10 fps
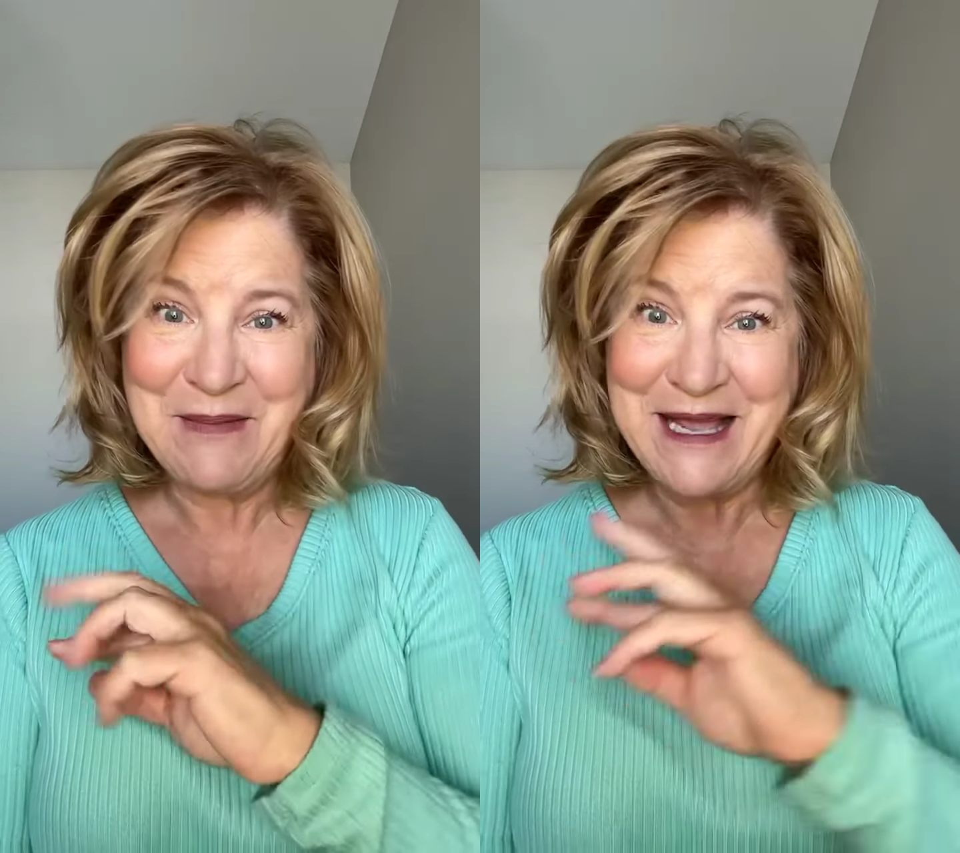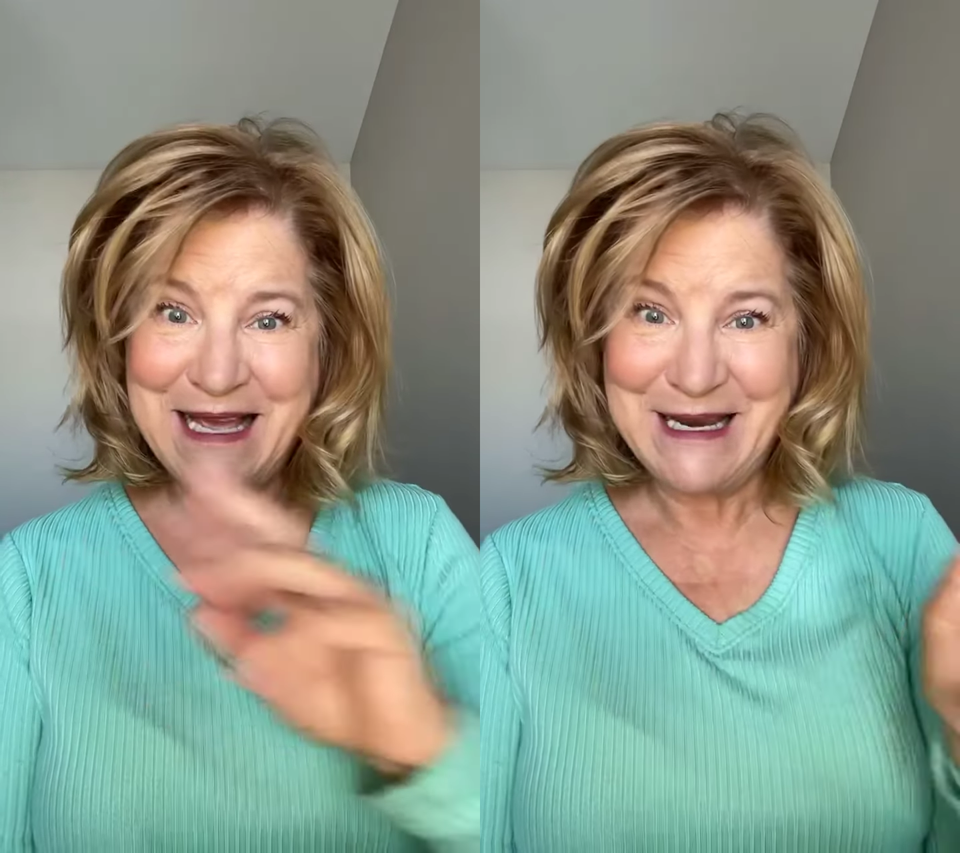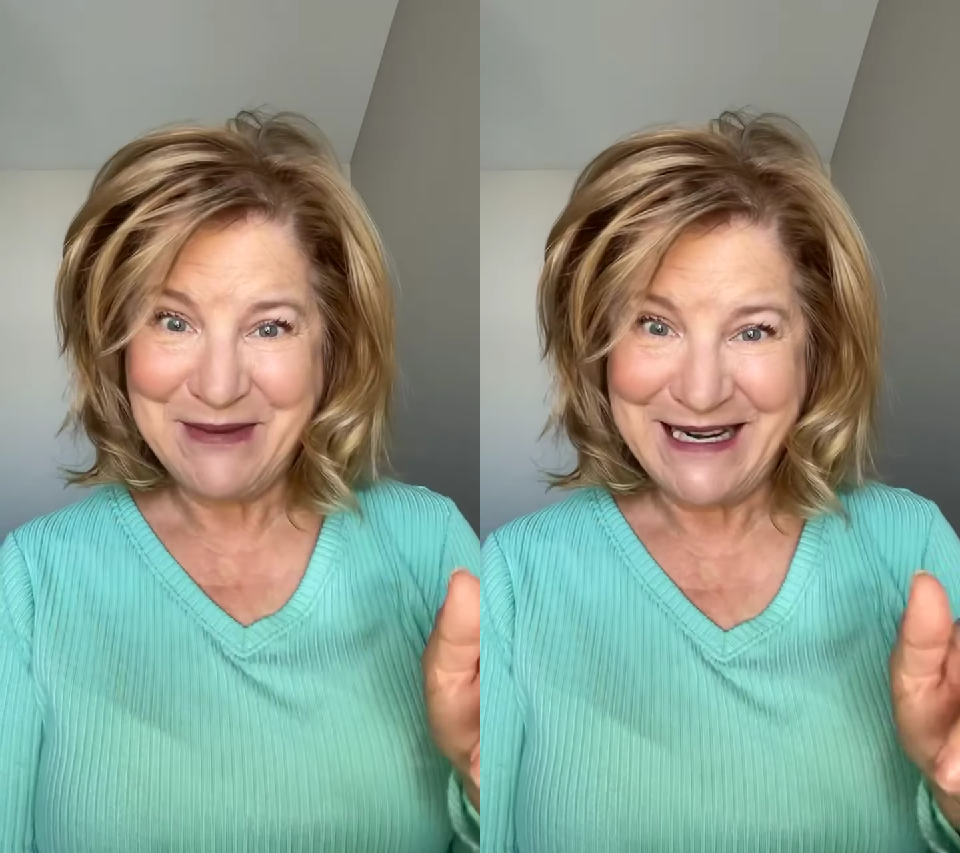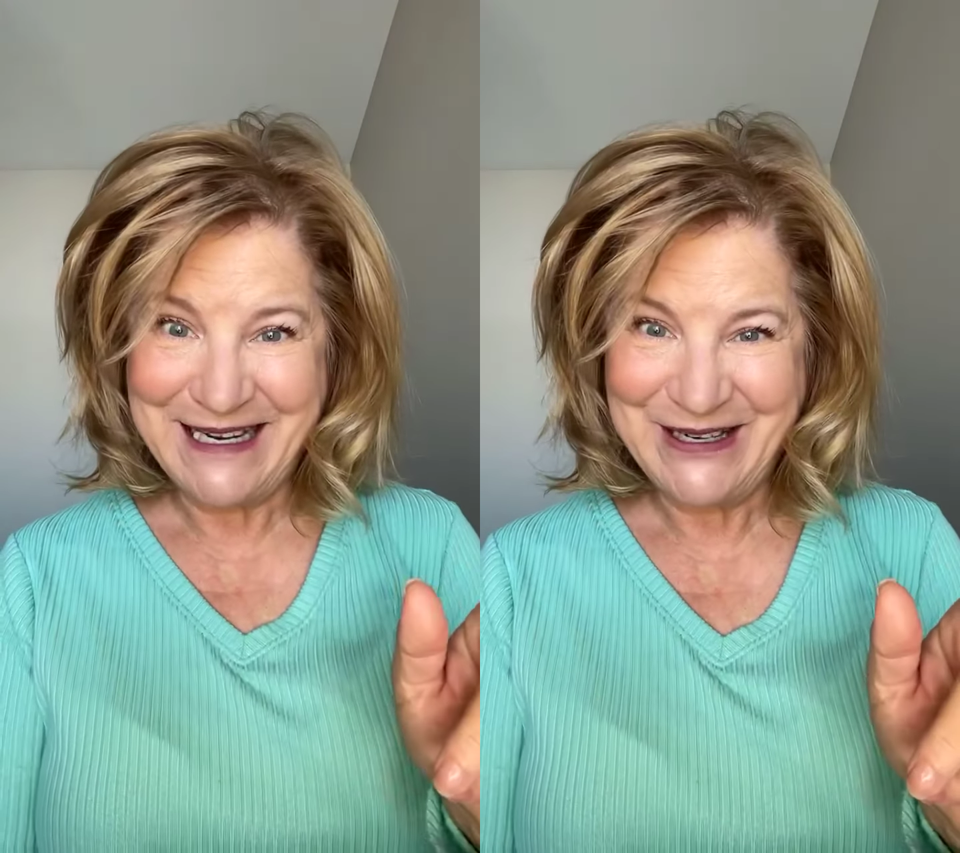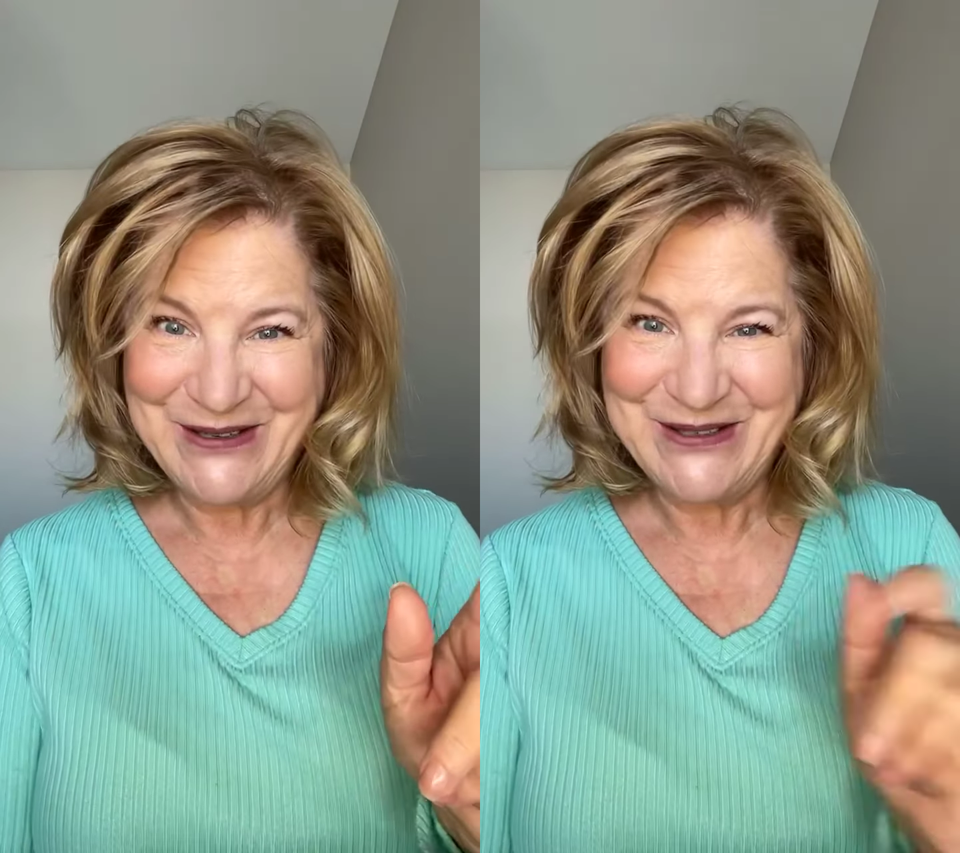anybody
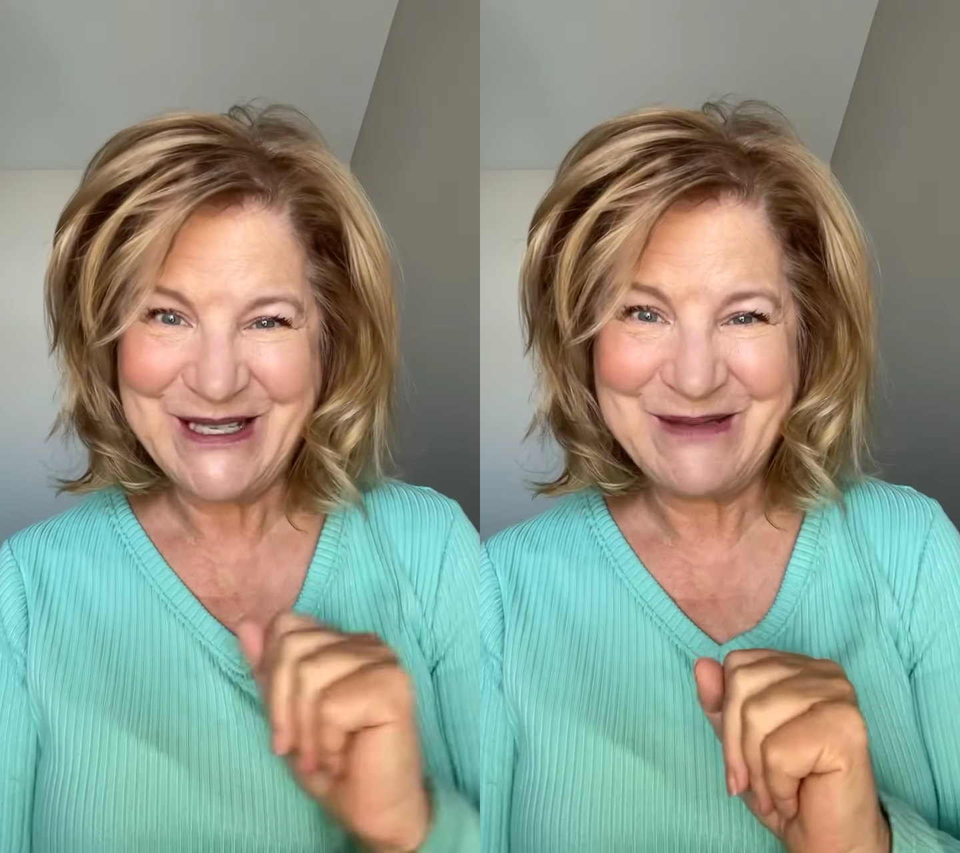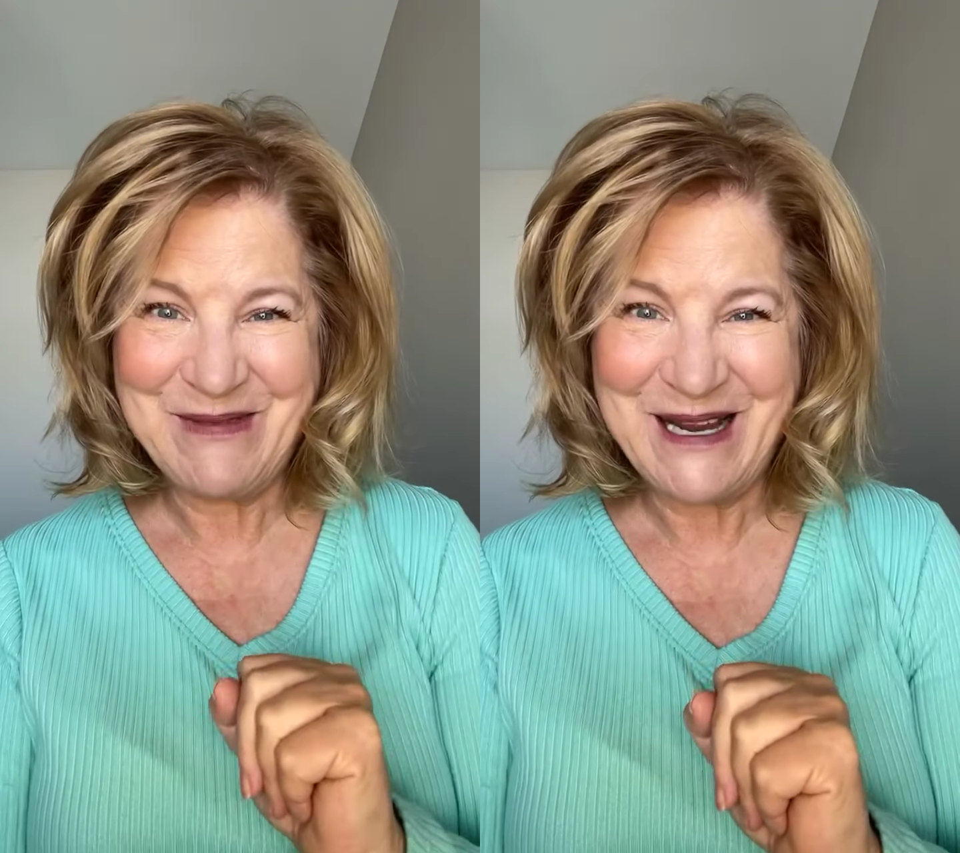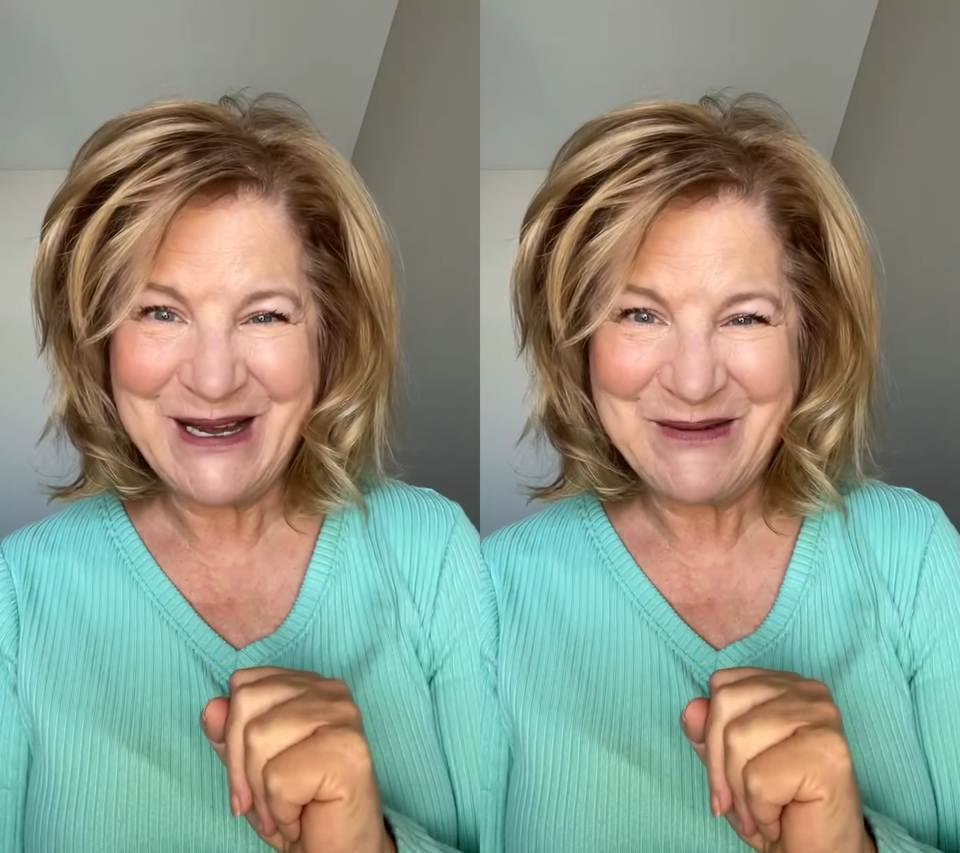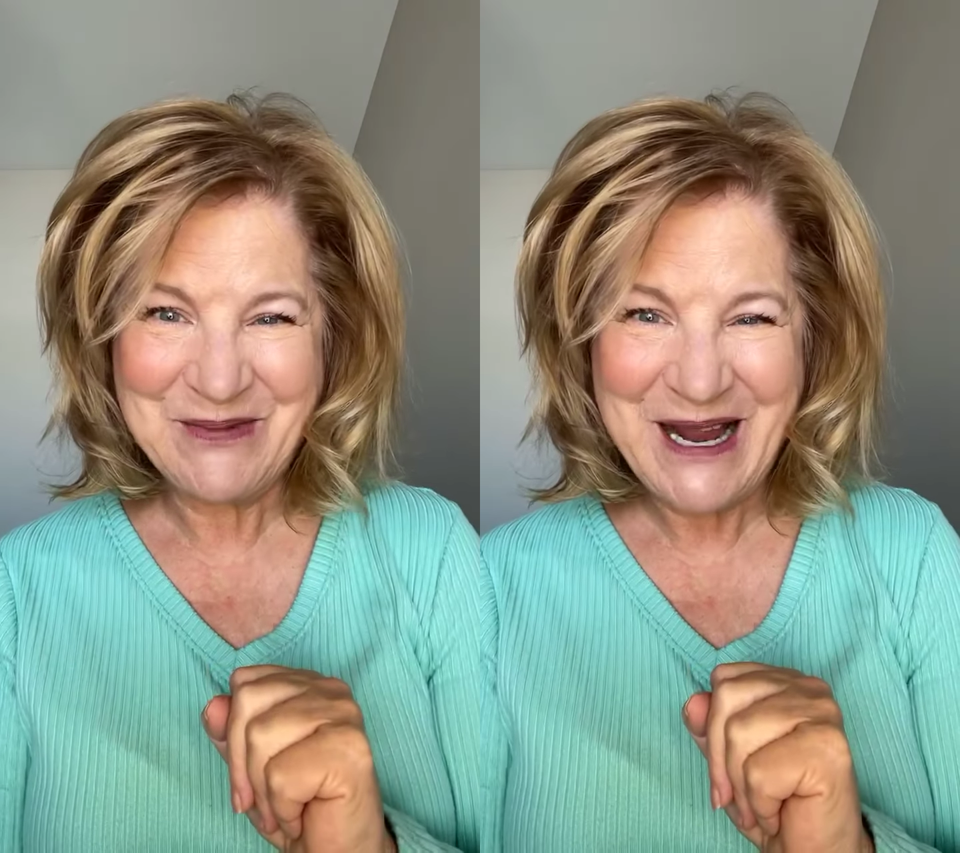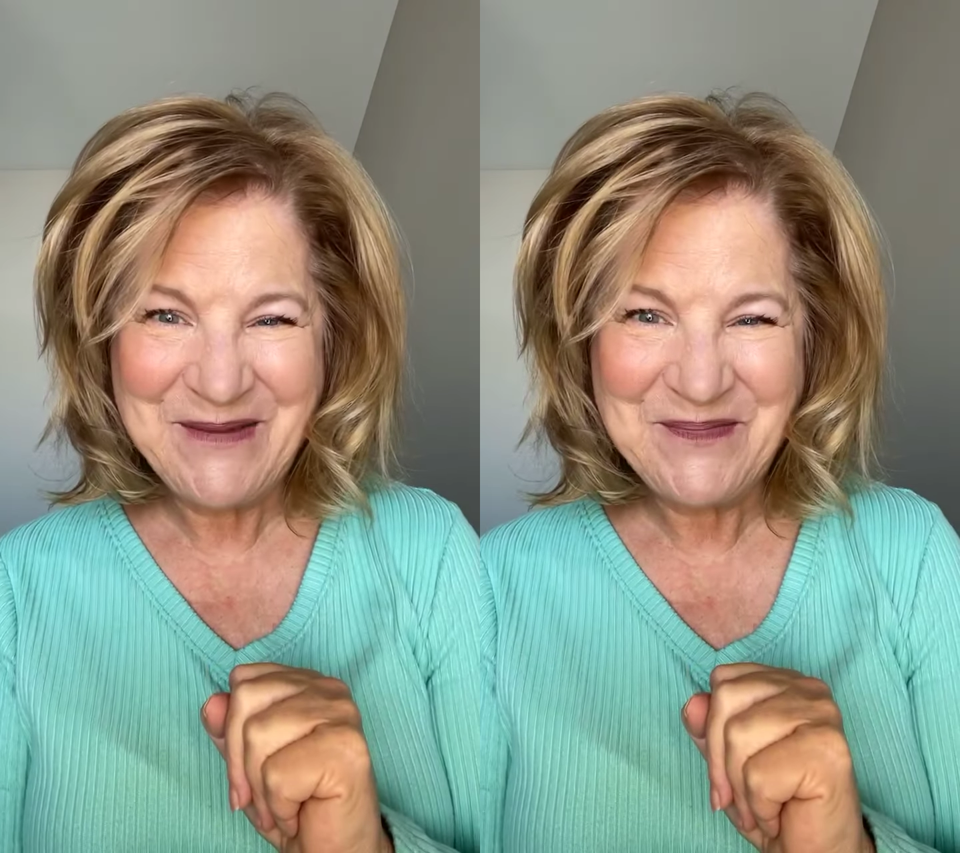can use this makeup,
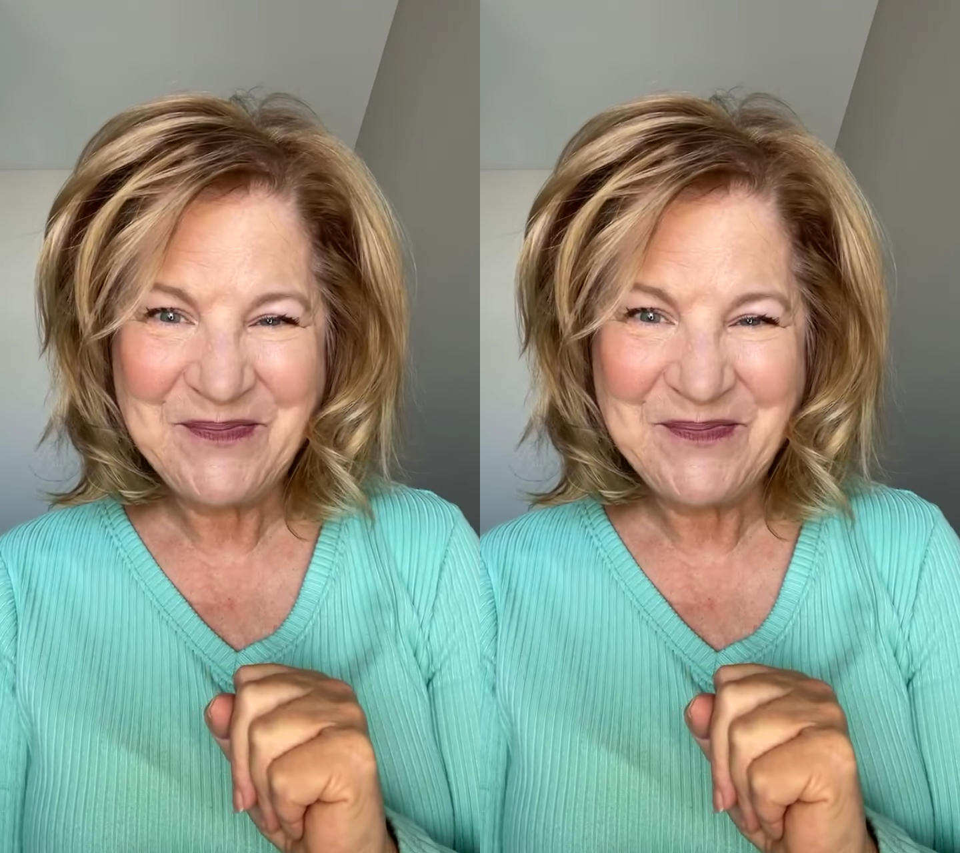right?